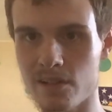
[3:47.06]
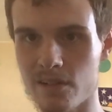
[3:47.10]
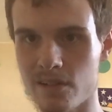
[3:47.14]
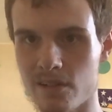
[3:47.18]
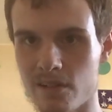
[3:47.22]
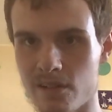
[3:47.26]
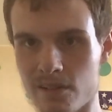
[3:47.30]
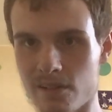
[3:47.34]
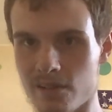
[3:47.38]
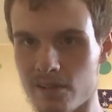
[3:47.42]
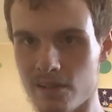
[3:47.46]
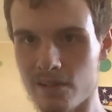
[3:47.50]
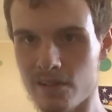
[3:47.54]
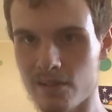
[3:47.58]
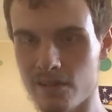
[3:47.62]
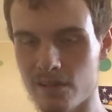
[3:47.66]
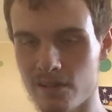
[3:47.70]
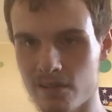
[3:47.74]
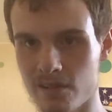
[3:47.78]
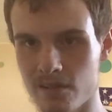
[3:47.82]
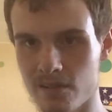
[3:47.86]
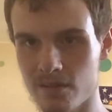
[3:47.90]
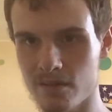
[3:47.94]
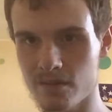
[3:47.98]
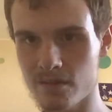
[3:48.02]

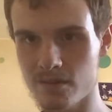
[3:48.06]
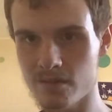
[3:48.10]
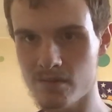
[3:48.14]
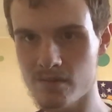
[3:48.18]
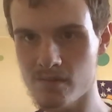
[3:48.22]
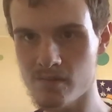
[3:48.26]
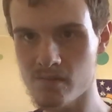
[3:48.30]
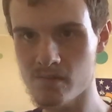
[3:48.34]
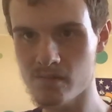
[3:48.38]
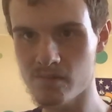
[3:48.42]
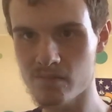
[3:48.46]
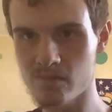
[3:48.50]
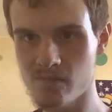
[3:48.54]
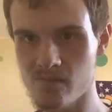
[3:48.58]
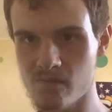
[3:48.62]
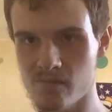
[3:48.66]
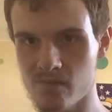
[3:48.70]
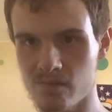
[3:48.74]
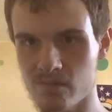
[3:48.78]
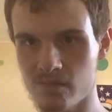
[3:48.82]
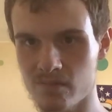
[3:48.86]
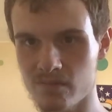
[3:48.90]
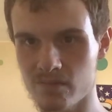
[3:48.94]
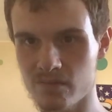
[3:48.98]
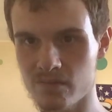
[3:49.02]

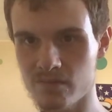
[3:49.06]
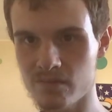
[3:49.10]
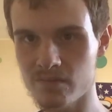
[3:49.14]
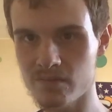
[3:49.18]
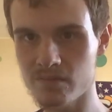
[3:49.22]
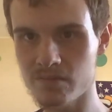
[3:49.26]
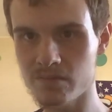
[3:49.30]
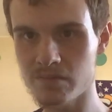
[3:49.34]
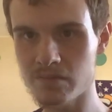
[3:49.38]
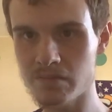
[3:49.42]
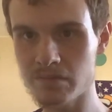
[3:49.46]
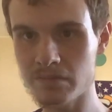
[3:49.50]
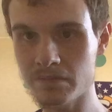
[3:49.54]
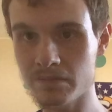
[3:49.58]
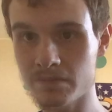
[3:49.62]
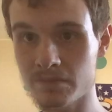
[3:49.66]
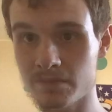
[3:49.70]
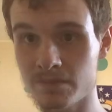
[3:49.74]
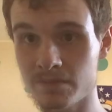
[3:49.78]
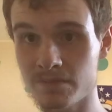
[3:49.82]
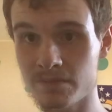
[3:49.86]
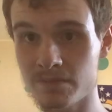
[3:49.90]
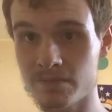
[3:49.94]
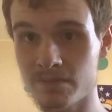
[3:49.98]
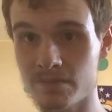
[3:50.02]

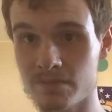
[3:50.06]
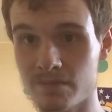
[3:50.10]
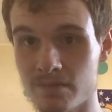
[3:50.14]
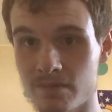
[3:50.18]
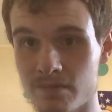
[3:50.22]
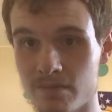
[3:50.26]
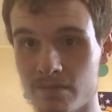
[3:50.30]
Nobody speaks.